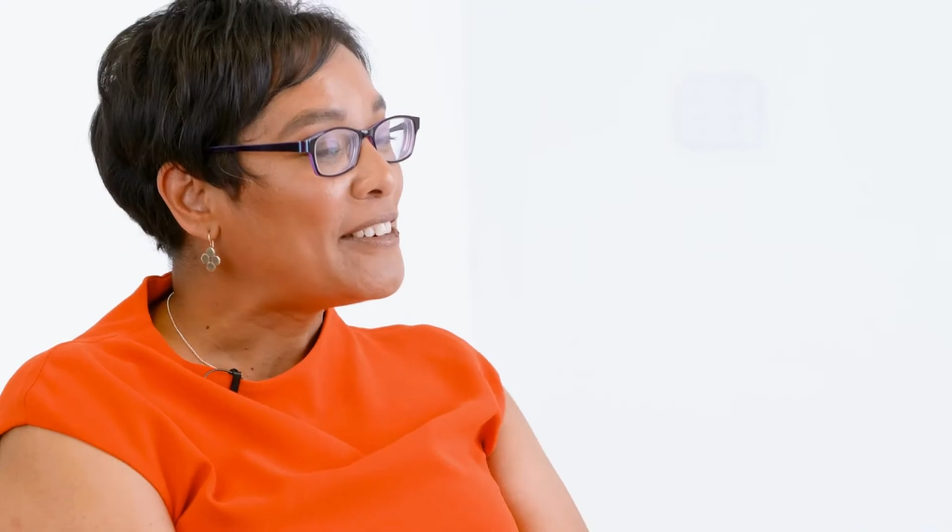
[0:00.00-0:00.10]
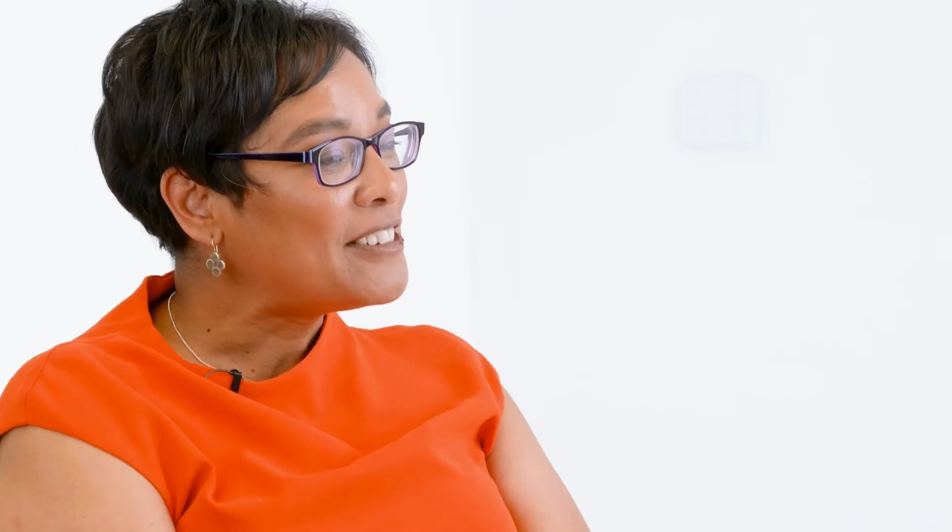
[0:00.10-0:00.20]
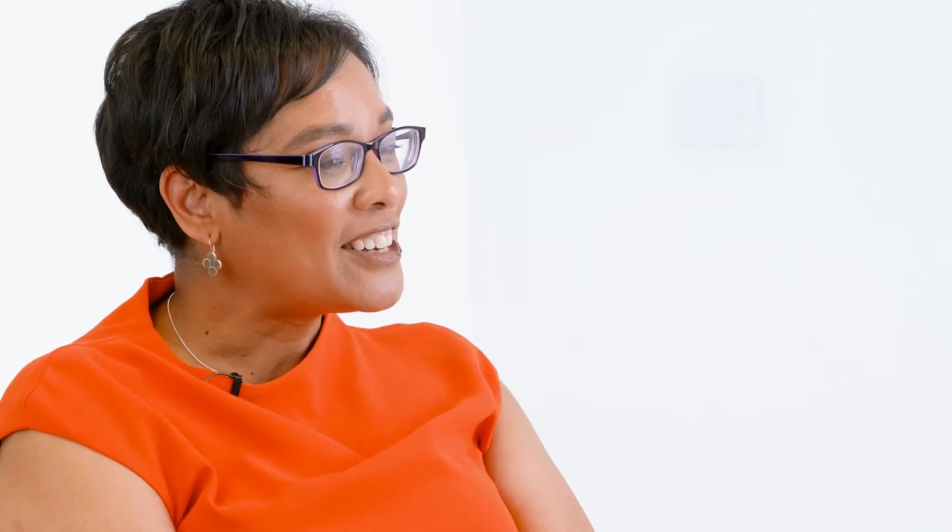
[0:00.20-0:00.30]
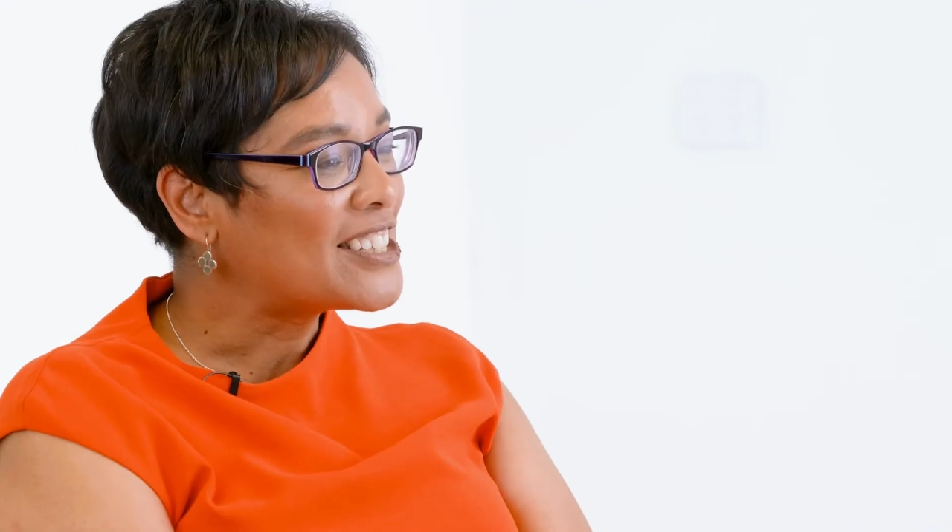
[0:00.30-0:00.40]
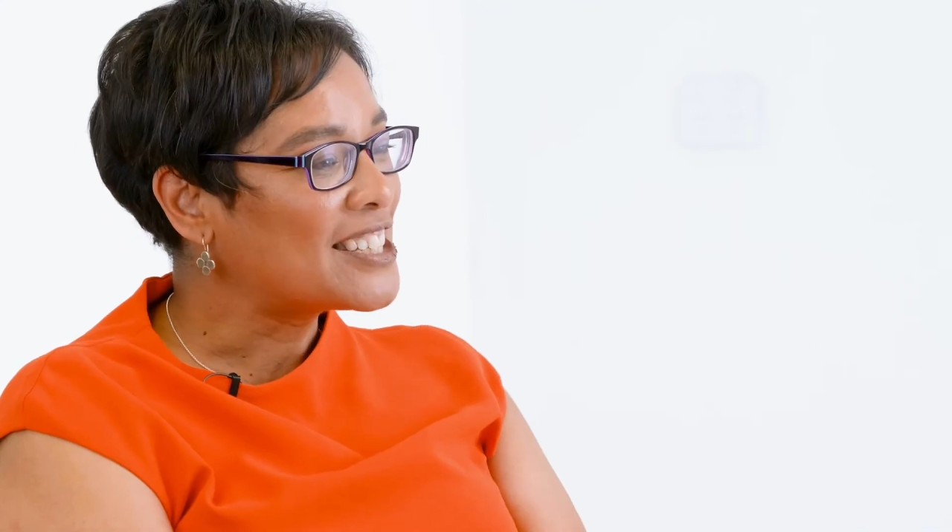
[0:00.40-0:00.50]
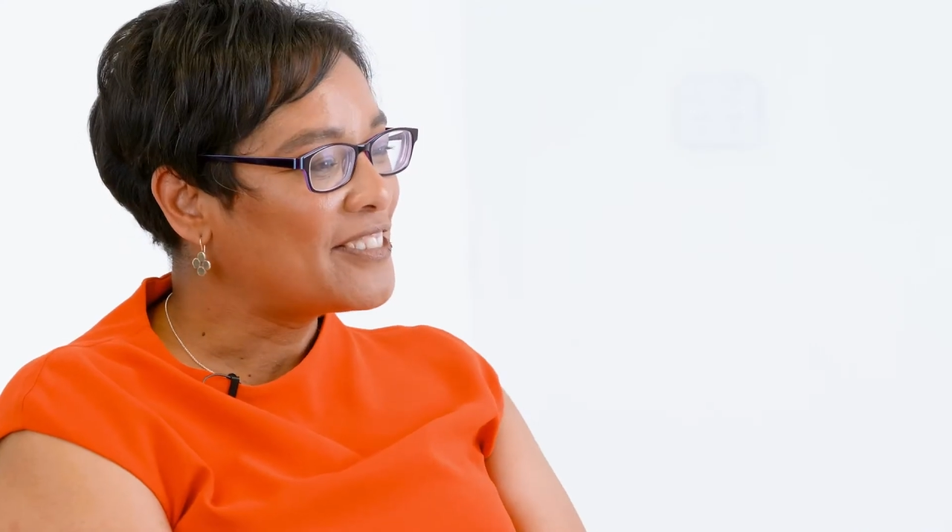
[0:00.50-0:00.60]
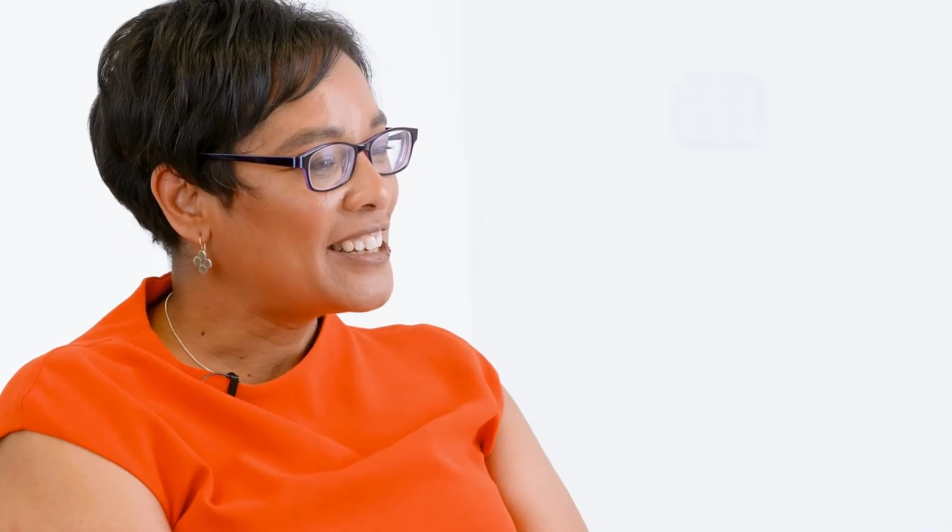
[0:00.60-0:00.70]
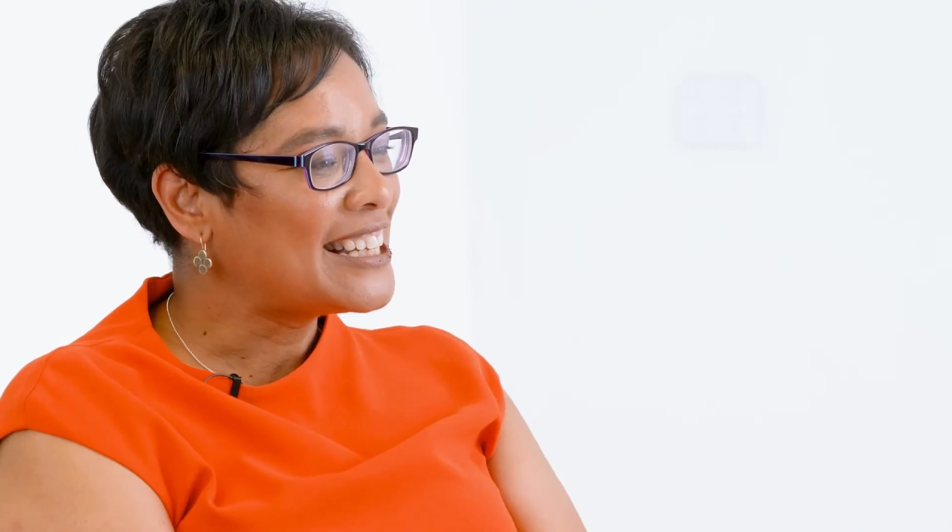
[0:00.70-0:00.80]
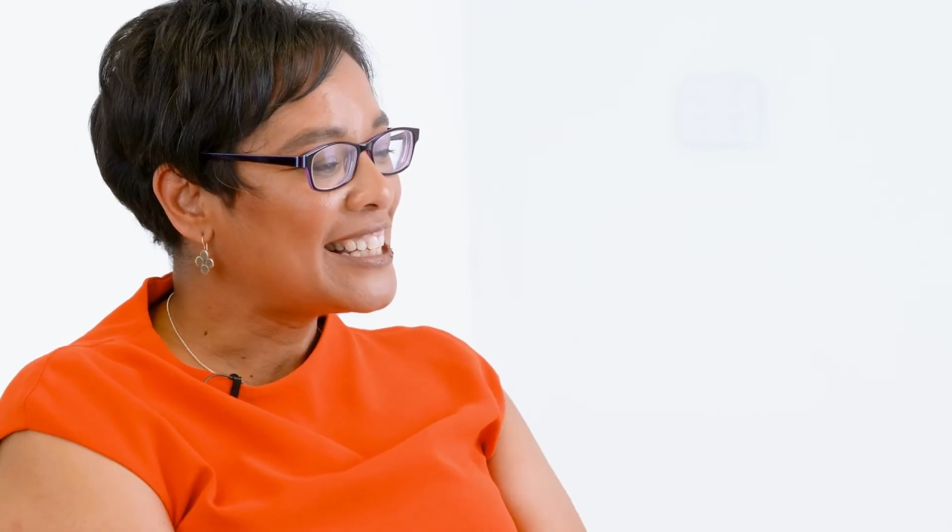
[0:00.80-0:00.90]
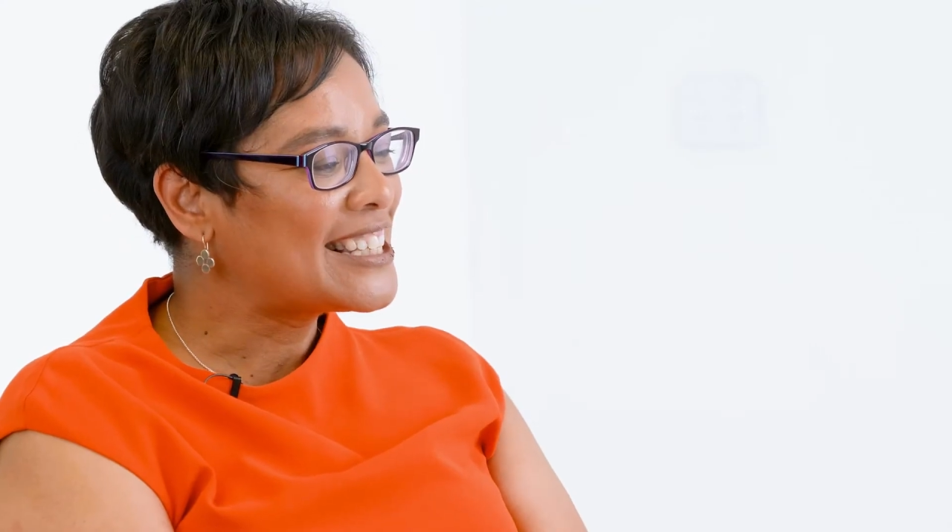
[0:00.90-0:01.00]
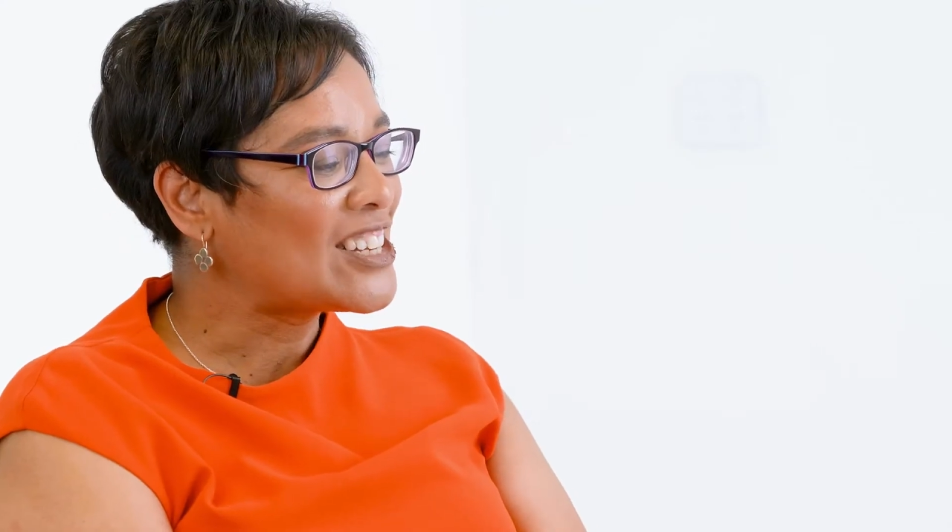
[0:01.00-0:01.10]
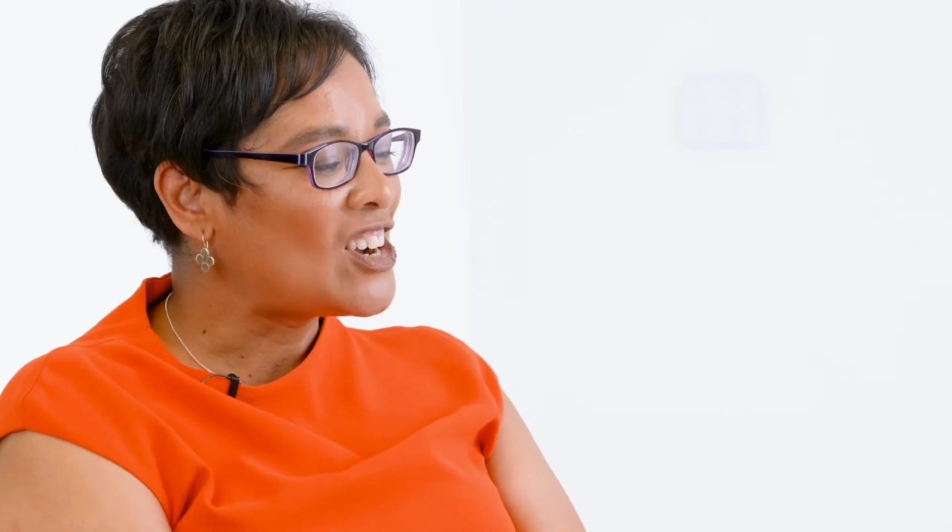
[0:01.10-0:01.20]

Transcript: philosophies